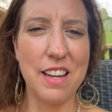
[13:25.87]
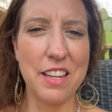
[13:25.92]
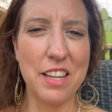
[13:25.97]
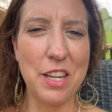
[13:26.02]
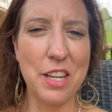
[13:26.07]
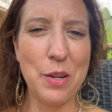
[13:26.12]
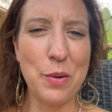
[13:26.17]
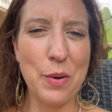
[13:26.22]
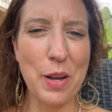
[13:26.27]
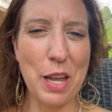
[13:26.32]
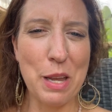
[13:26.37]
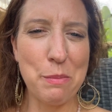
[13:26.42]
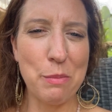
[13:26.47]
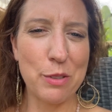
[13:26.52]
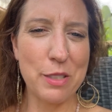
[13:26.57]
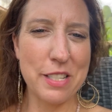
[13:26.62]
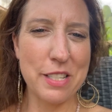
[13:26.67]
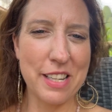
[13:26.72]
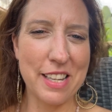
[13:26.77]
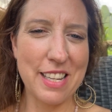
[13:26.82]
you able
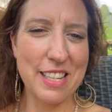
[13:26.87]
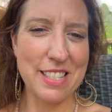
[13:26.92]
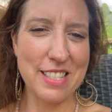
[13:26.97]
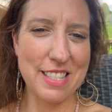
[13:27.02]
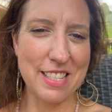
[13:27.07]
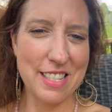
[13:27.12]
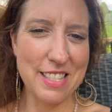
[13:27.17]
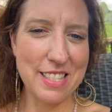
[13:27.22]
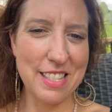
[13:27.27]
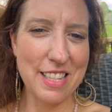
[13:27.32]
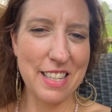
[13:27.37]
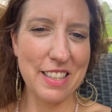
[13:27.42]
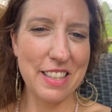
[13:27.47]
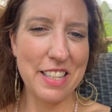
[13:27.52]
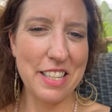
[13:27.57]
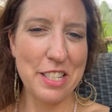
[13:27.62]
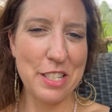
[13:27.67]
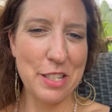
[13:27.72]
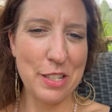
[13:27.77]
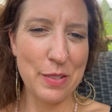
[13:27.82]
to
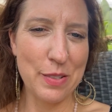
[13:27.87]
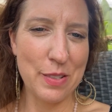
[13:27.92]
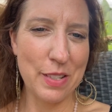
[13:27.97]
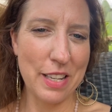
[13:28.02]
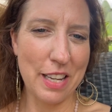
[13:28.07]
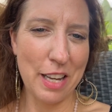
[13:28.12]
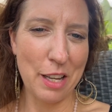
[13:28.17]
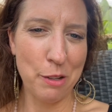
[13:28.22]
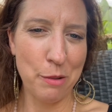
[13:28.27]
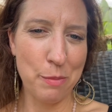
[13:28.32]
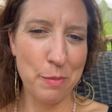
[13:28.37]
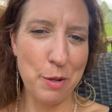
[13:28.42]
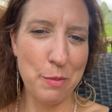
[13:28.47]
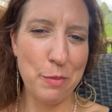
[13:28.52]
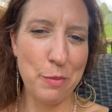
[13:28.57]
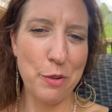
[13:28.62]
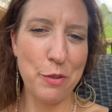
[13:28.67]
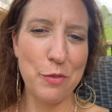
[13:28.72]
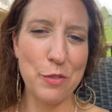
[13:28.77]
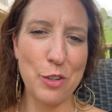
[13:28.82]
consistently do to help you
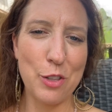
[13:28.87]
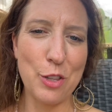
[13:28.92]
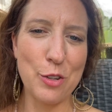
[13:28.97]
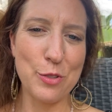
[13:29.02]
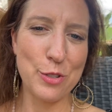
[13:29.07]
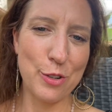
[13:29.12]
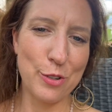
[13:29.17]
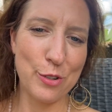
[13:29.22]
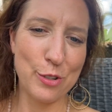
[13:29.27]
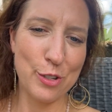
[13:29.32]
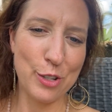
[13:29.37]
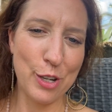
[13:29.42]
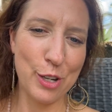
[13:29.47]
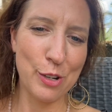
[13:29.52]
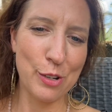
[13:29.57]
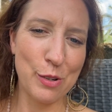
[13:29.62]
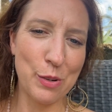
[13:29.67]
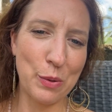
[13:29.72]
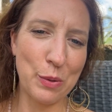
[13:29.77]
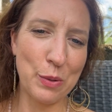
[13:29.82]
move closer to your
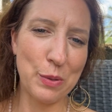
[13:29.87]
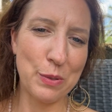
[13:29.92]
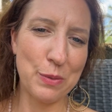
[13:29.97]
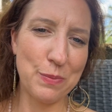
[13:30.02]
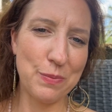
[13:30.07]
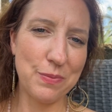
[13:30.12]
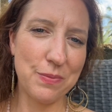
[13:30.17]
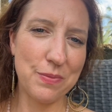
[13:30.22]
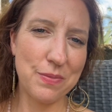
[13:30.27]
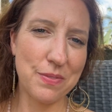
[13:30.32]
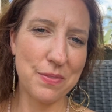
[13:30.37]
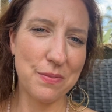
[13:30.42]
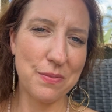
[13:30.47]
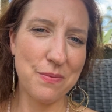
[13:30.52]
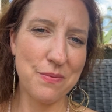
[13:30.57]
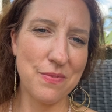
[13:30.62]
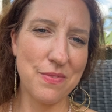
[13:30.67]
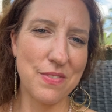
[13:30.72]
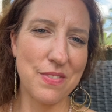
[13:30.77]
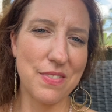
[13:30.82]
goal?
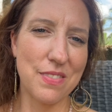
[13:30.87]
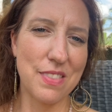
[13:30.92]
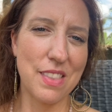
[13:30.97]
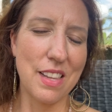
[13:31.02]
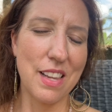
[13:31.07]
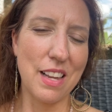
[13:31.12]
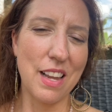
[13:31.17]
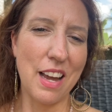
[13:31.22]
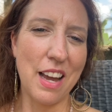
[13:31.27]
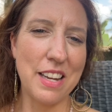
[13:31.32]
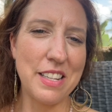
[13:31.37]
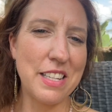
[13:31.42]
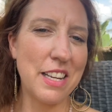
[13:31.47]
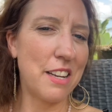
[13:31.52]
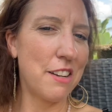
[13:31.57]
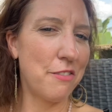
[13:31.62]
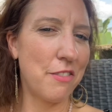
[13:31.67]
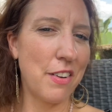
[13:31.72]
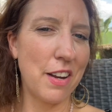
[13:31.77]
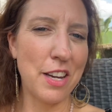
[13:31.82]

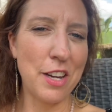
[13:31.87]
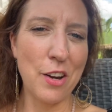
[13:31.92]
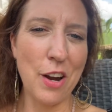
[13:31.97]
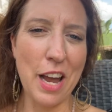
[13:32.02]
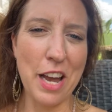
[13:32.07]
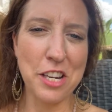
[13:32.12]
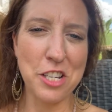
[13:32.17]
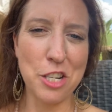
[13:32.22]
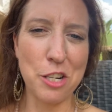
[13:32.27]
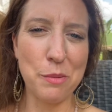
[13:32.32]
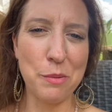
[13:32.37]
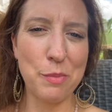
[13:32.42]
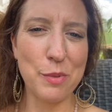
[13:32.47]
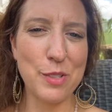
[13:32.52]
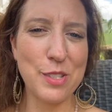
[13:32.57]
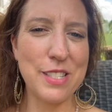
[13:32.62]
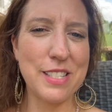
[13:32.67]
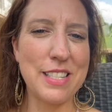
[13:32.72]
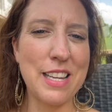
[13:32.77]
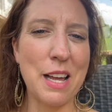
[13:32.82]
Identify your actionable
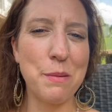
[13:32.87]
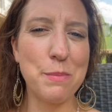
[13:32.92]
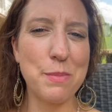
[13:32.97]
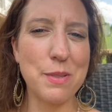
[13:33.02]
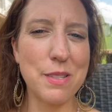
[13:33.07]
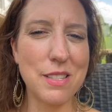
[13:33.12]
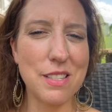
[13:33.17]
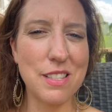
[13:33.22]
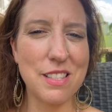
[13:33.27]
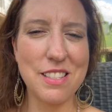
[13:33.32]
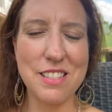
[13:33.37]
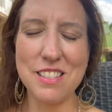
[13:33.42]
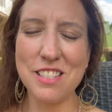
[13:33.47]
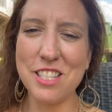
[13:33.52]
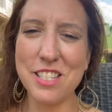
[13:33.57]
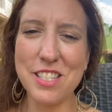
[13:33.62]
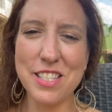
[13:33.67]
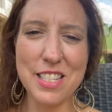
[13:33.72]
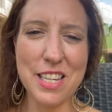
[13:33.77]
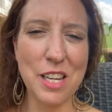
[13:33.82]
steps.
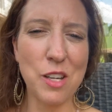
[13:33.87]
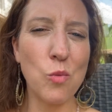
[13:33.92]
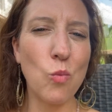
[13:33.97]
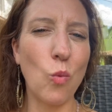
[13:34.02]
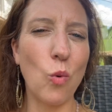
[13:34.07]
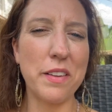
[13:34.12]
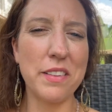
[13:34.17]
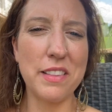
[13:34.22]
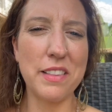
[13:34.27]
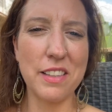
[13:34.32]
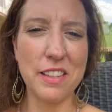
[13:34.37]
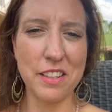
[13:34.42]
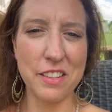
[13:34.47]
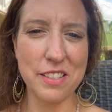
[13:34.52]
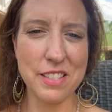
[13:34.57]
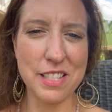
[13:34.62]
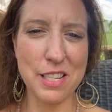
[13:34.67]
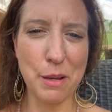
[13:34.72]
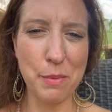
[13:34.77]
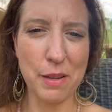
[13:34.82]
Just take one little
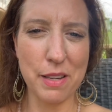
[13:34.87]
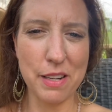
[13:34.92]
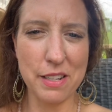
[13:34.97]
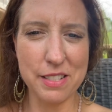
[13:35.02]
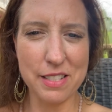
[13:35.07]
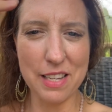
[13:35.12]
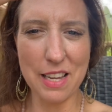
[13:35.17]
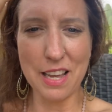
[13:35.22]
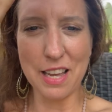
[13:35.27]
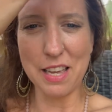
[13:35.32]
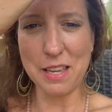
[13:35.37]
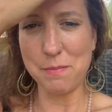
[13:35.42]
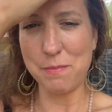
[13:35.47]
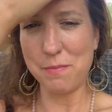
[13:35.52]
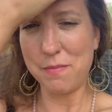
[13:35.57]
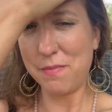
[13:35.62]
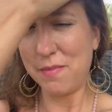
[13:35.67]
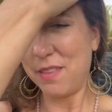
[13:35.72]
step at a time,